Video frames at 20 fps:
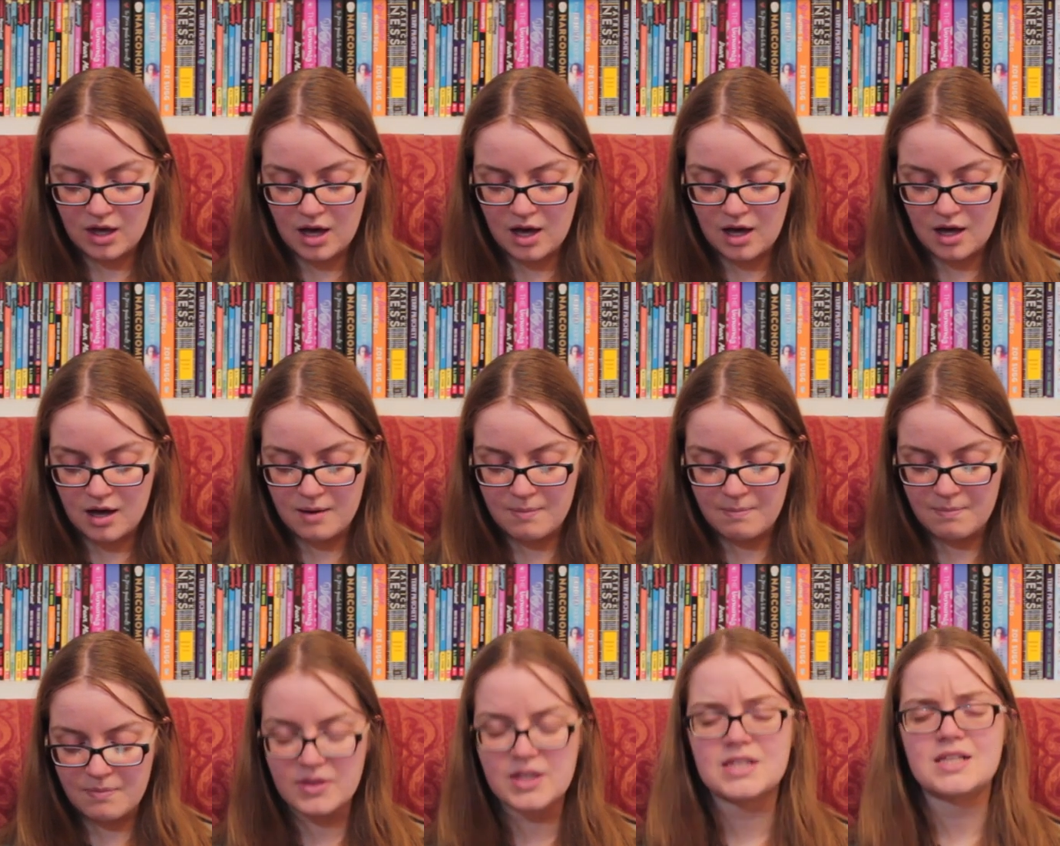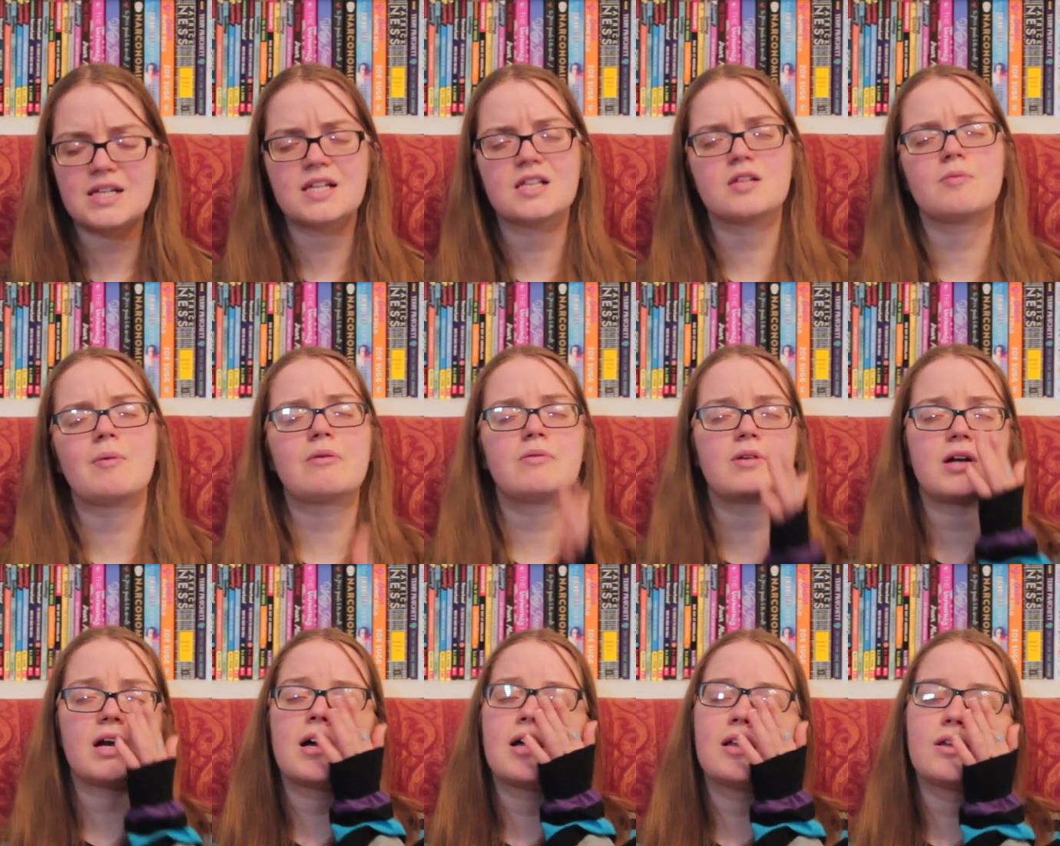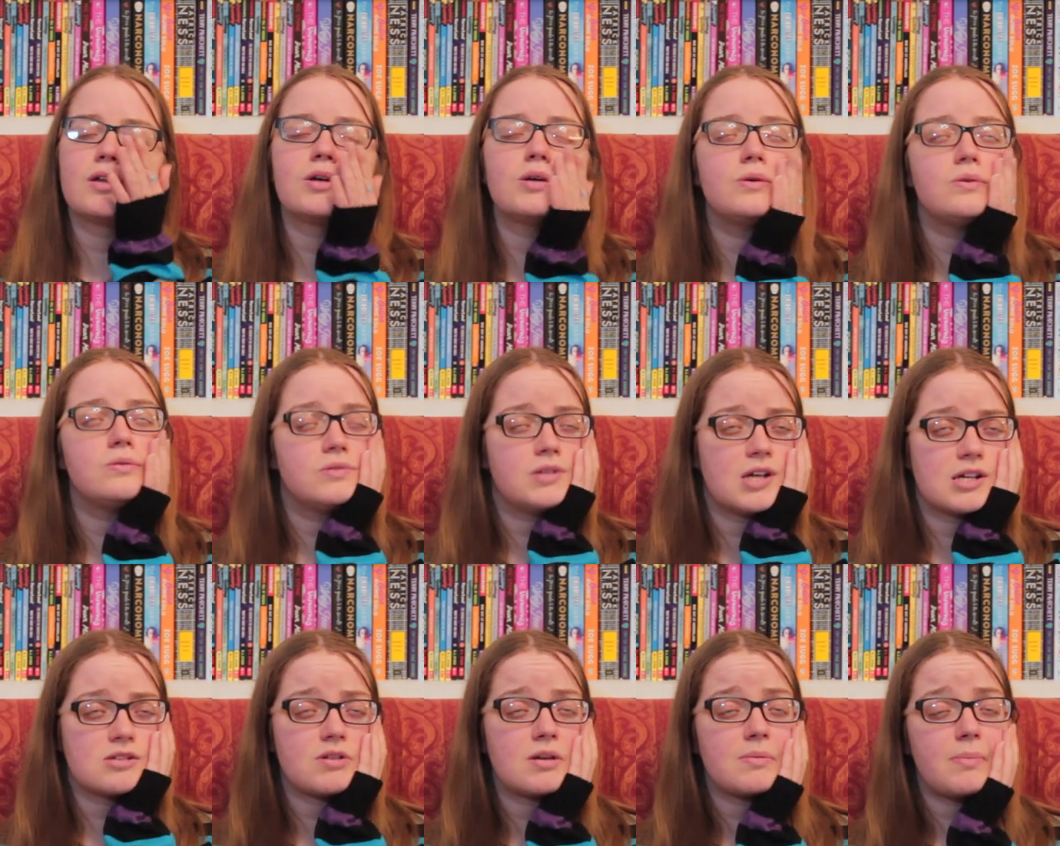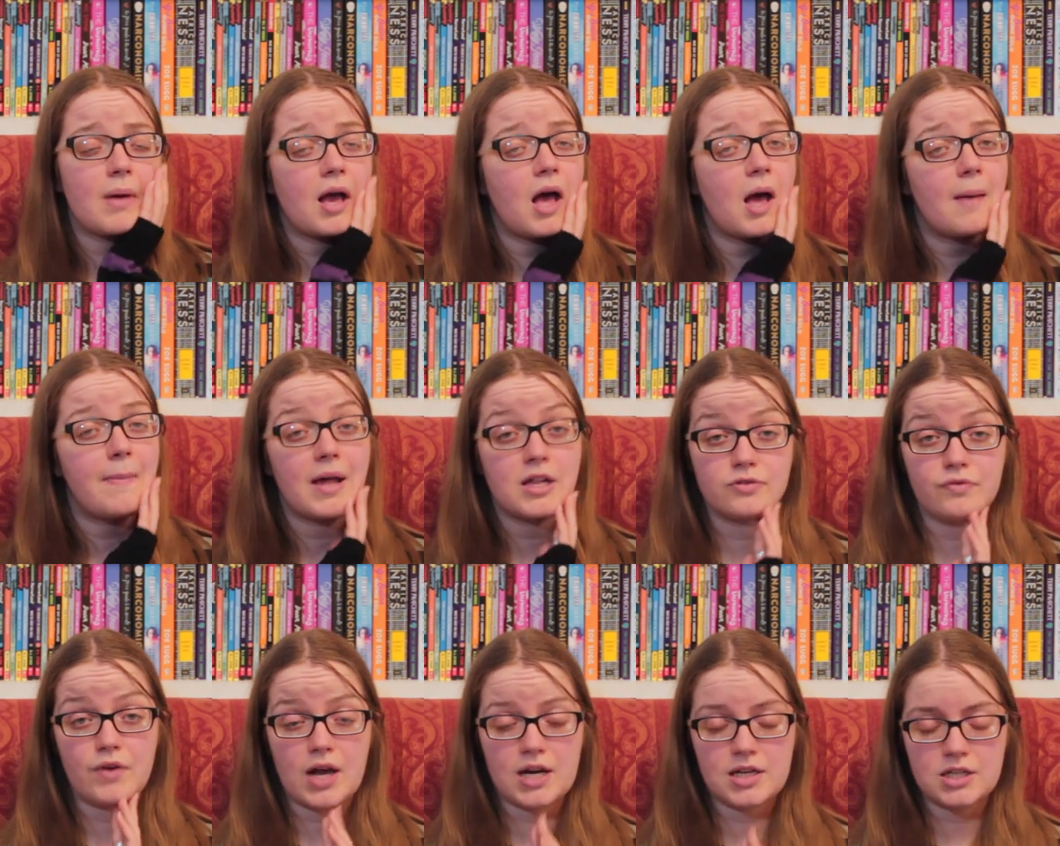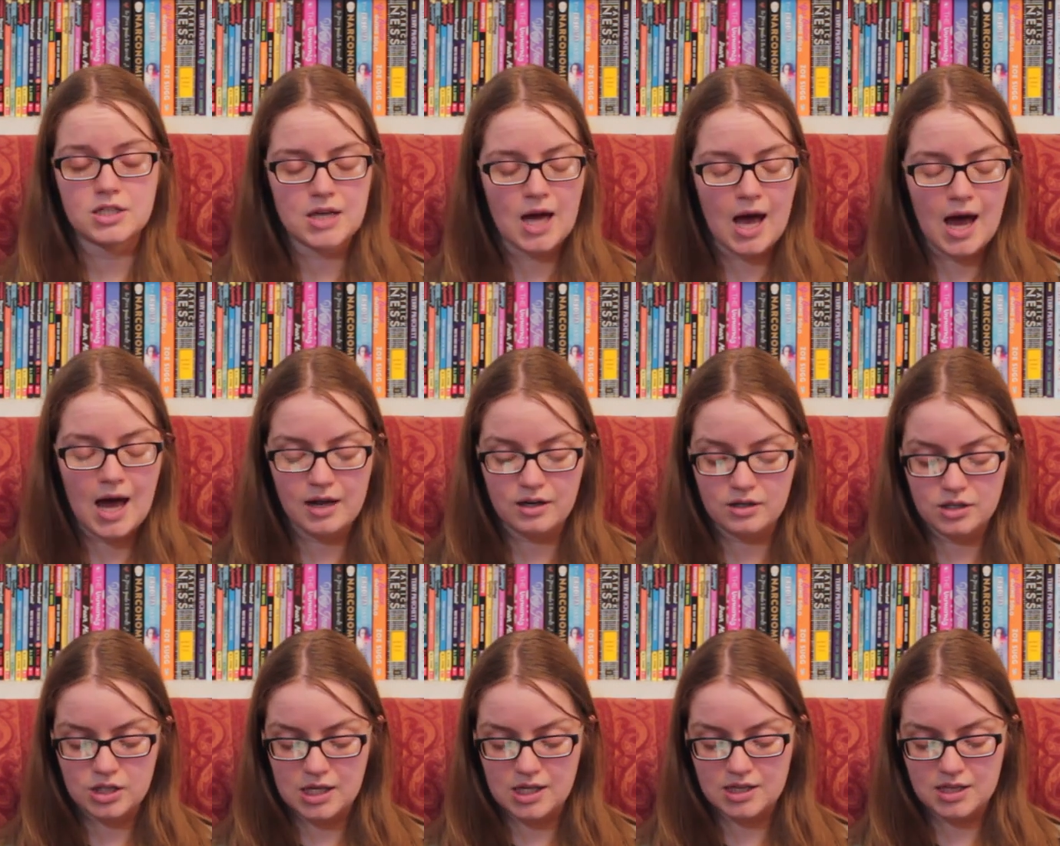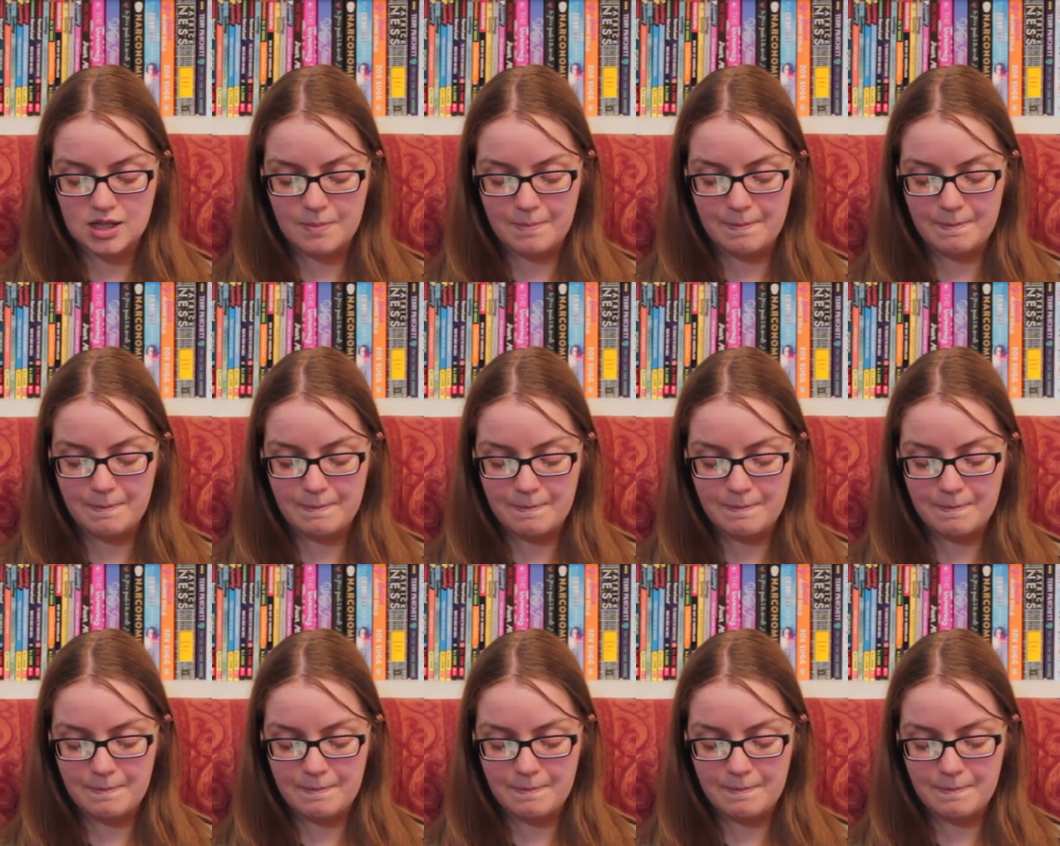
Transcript: Um, this is about a girl who gets raped by her best friend, and it's a.